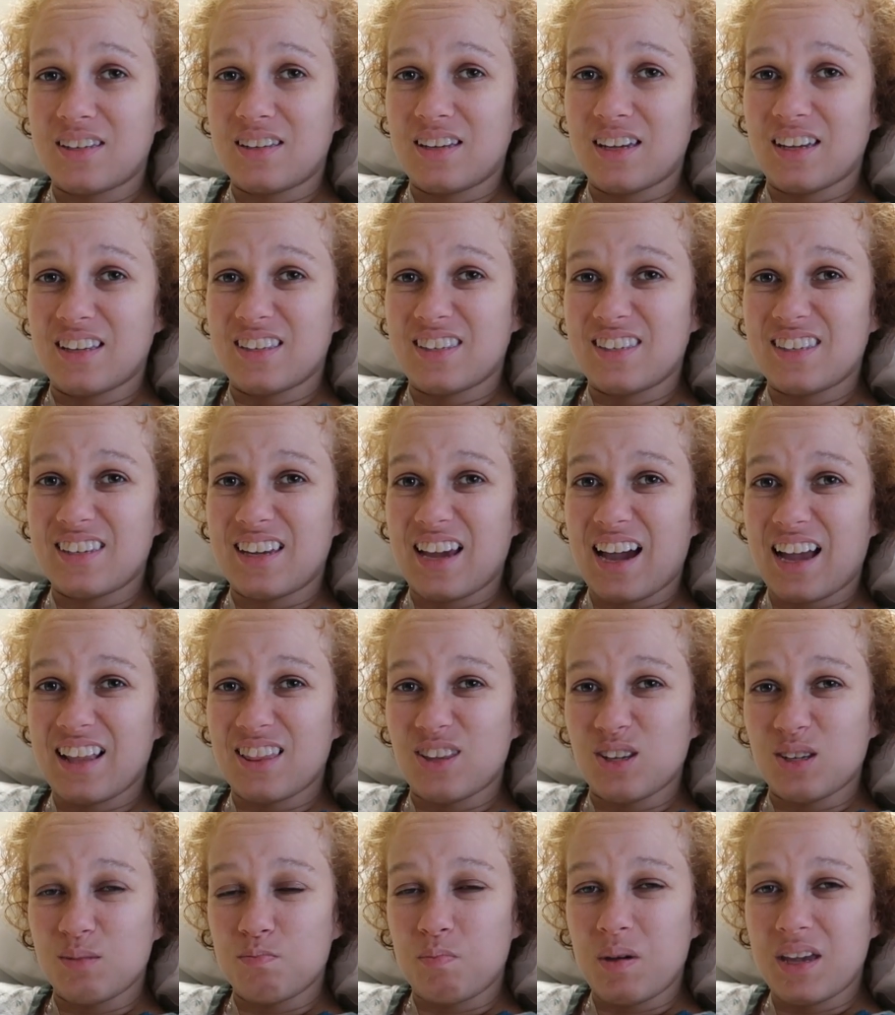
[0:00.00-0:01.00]
it's got
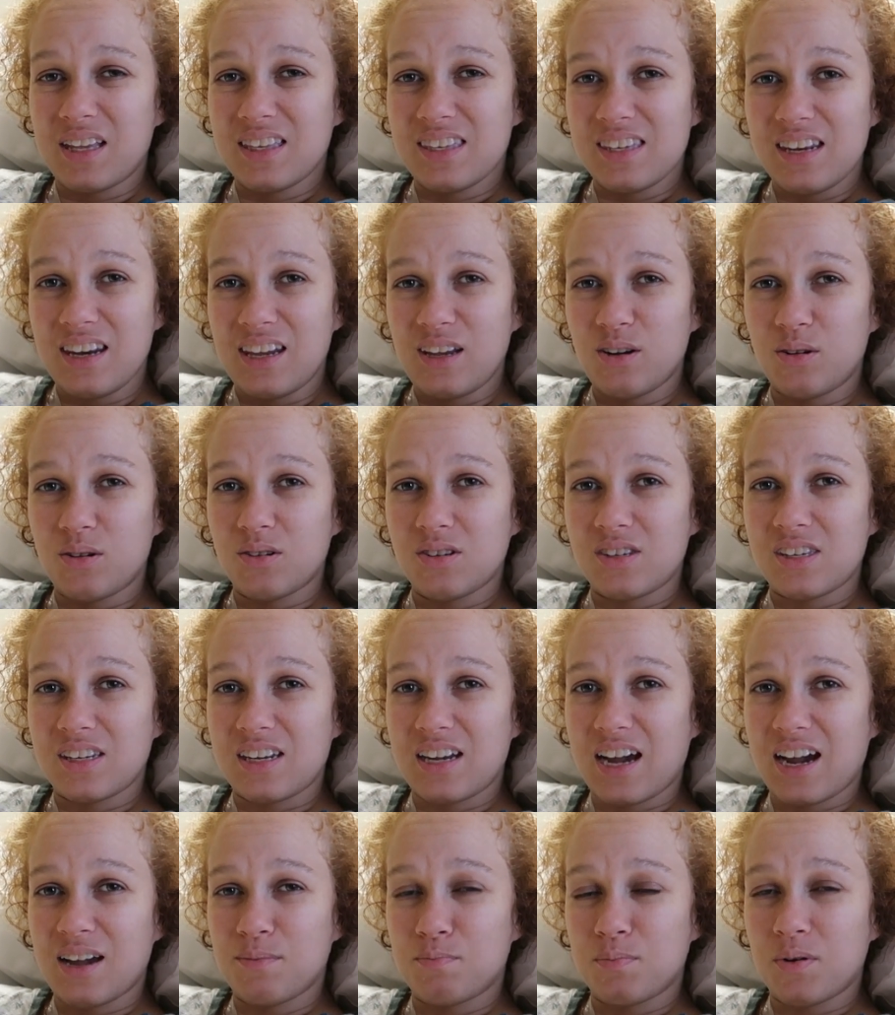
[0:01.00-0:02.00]
the pins and needles
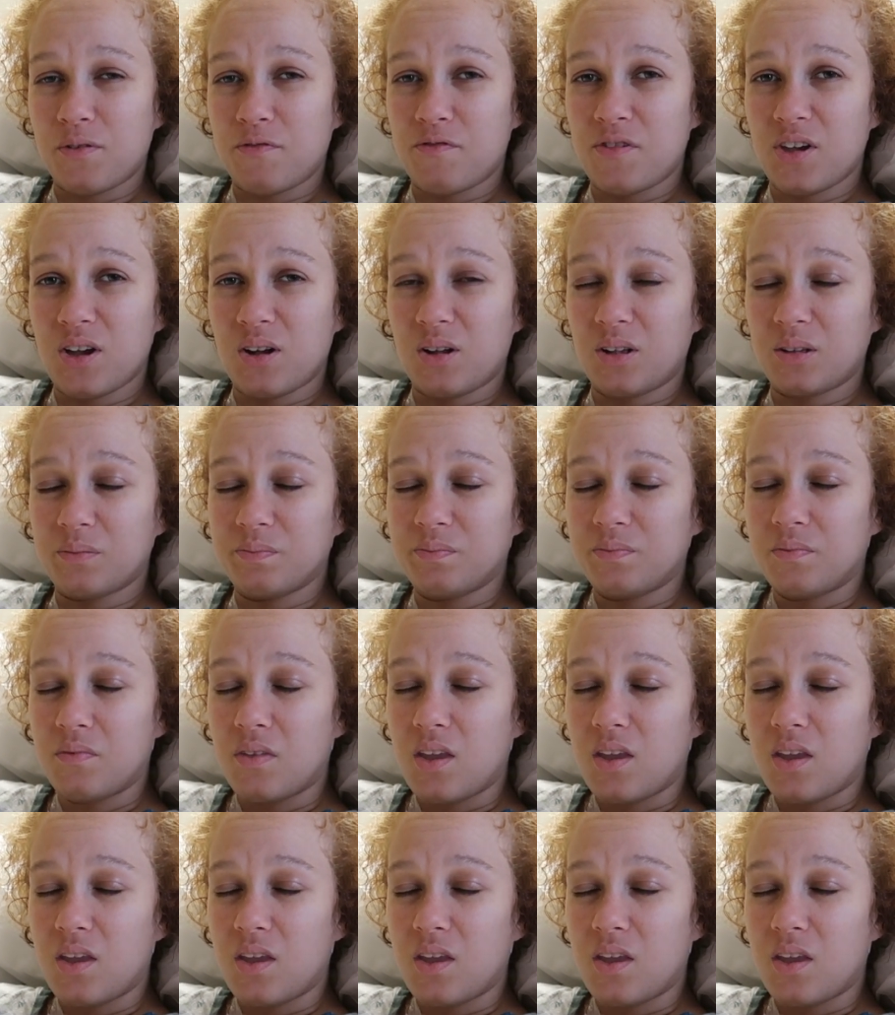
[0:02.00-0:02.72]
type of feel.